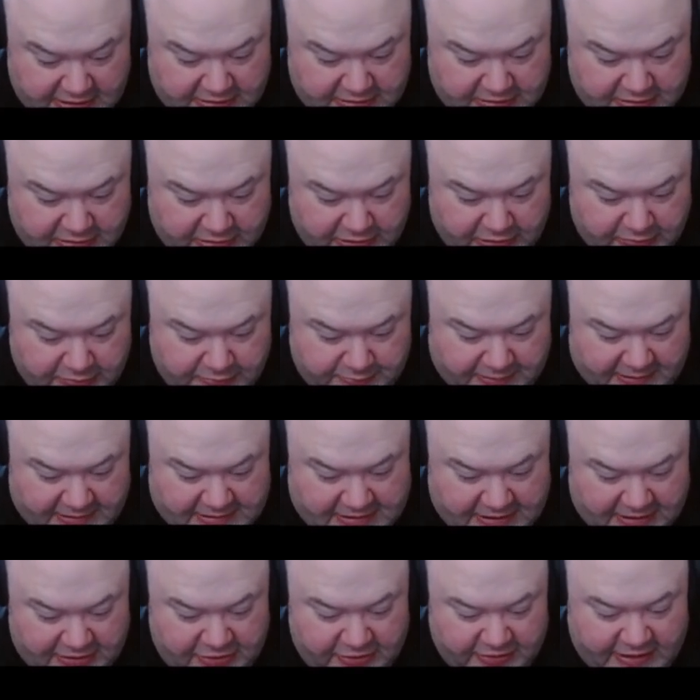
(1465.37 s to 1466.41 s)
So you'll
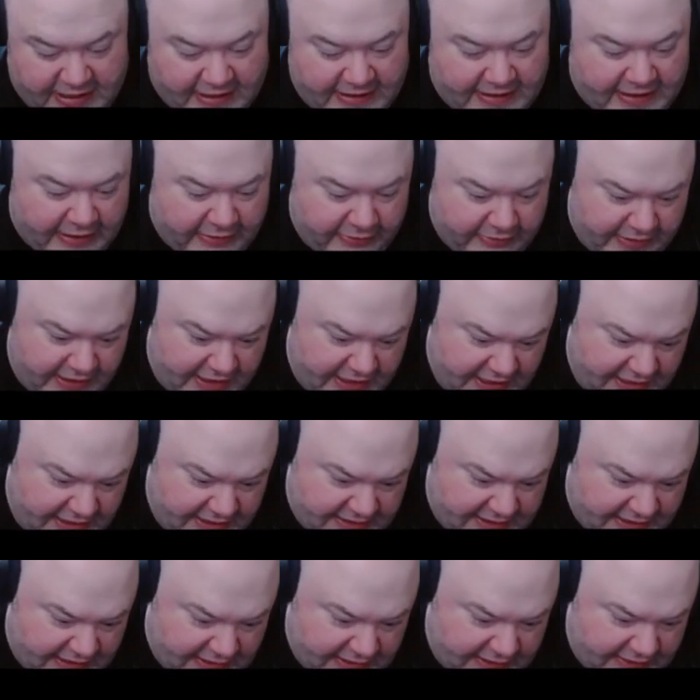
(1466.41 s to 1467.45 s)
basically do that. Now, it
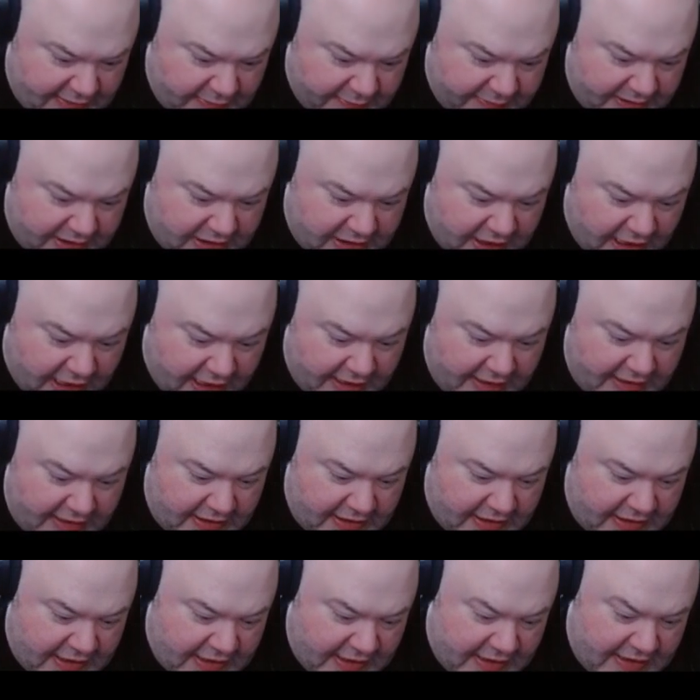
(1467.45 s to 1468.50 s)
is a little bit tight.
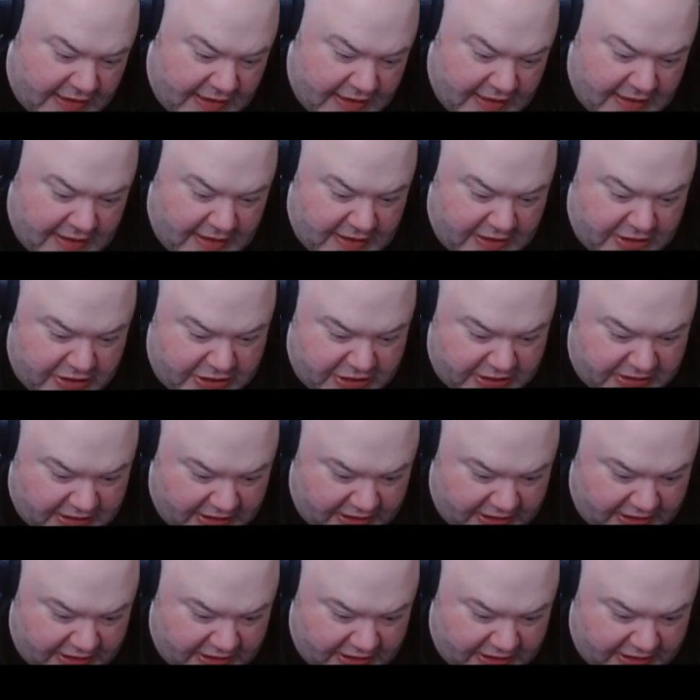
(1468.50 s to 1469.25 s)
Not, just